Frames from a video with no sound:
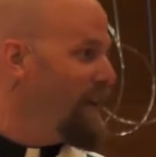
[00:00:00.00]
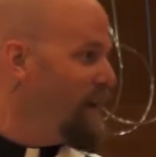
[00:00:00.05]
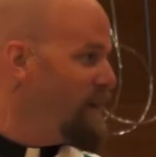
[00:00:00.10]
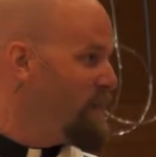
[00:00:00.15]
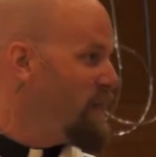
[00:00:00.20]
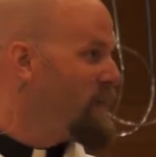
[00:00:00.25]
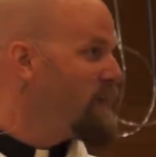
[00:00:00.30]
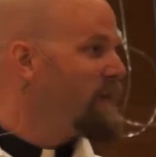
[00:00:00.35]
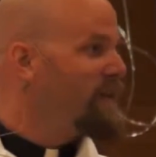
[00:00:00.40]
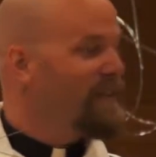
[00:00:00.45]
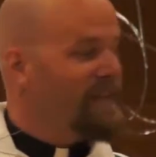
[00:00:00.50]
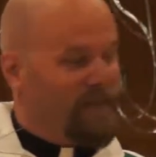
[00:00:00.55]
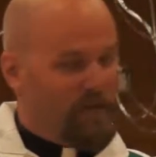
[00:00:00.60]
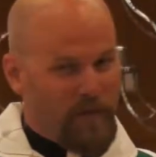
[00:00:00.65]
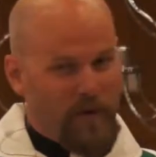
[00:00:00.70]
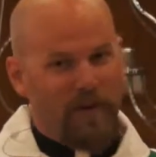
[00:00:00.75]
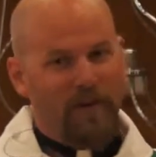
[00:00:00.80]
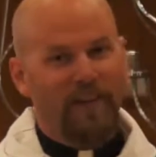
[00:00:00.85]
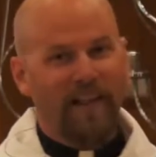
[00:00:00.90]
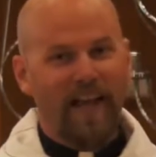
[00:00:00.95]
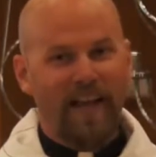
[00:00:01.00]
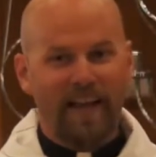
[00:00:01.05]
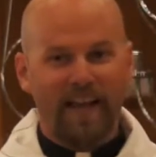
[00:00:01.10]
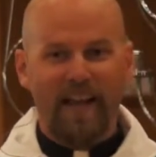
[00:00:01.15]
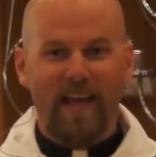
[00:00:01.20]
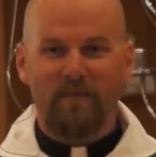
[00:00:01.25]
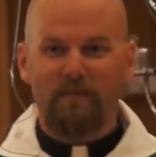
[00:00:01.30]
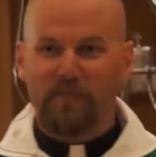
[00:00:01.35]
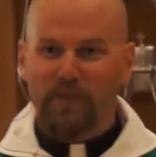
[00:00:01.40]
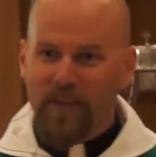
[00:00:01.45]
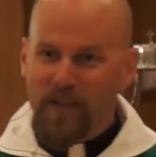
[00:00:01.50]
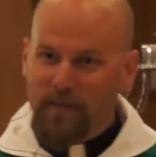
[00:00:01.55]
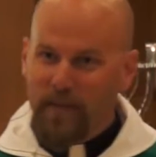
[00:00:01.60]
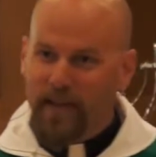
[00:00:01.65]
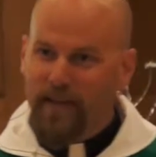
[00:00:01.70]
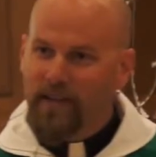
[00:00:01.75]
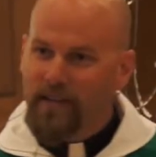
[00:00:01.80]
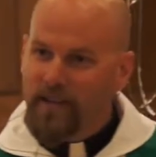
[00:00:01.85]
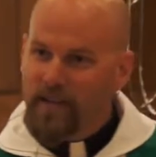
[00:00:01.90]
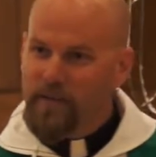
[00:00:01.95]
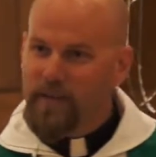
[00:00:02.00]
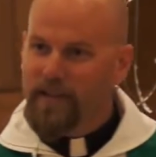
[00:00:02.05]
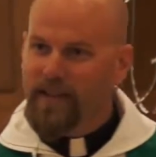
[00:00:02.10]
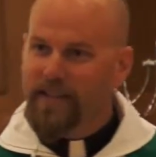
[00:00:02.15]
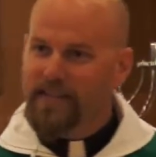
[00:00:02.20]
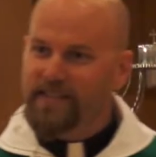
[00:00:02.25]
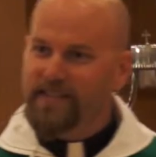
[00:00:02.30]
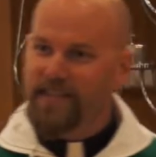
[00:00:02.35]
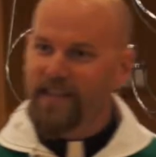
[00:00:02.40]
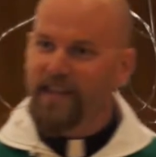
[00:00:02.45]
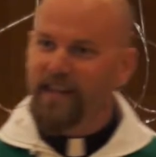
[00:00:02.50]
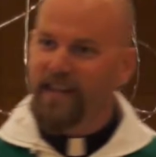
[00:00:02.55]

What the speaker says: We were glad it had plumbing. I mean, that's